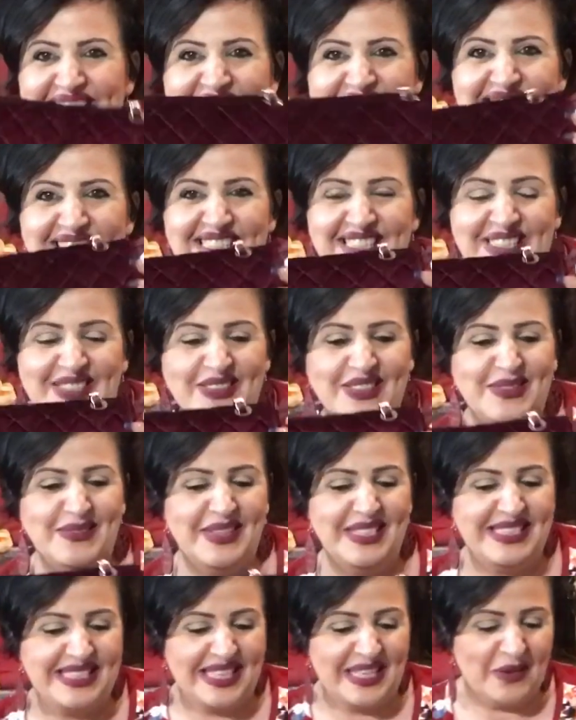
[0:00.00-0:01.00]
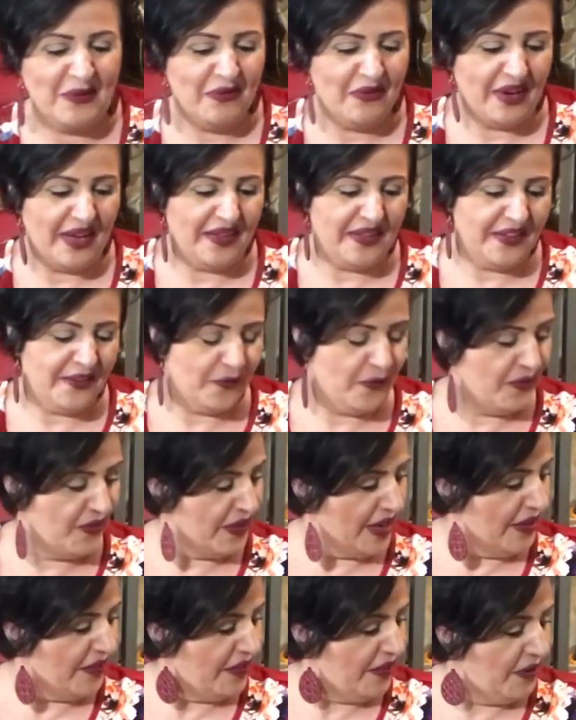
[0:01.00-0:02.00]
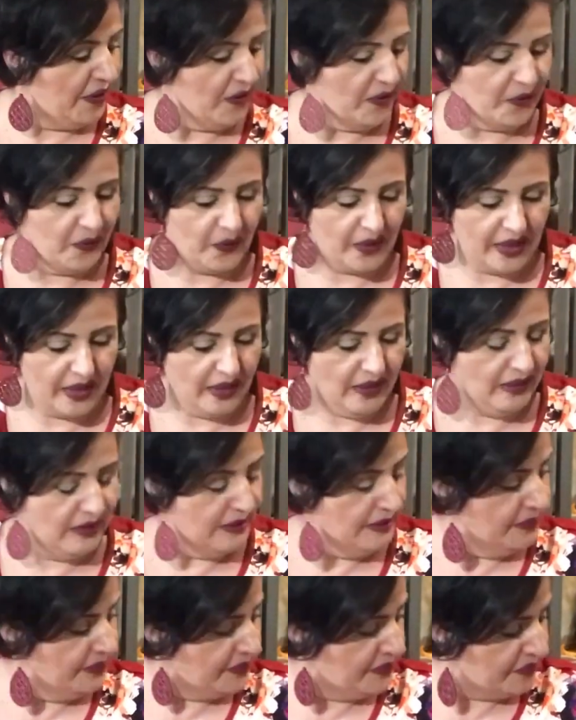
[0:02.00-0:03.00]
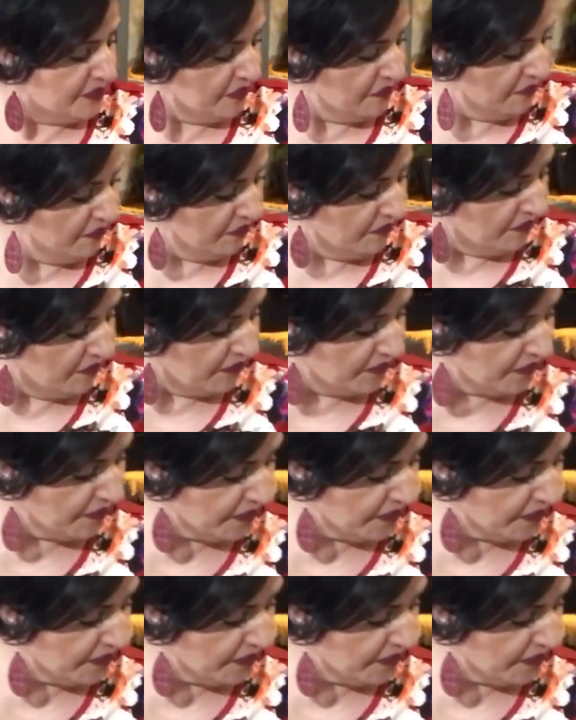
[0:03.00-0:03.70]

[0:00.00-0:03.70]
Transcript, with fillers: so this was my second find. This was at the Goodwill. Did you clean it